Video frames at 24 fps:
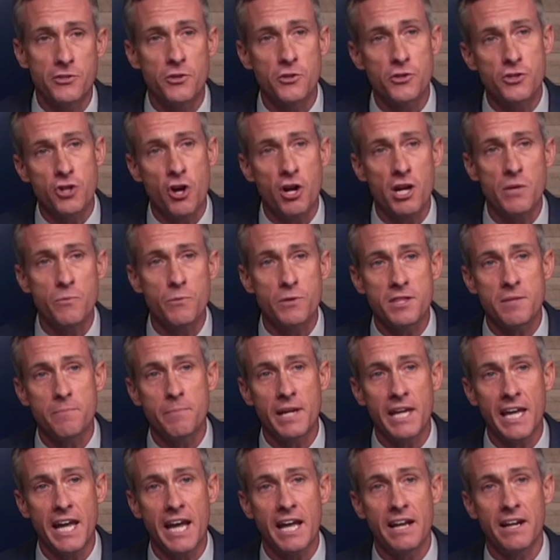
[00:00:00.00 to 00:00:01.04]
So, starting with the
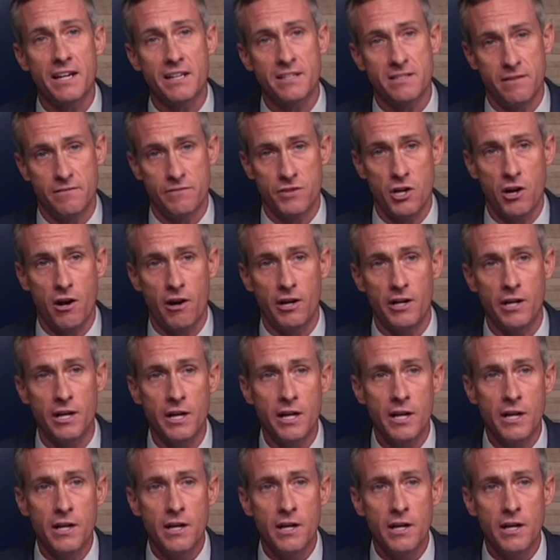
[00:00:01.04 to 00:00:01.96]
mechanics of the heart,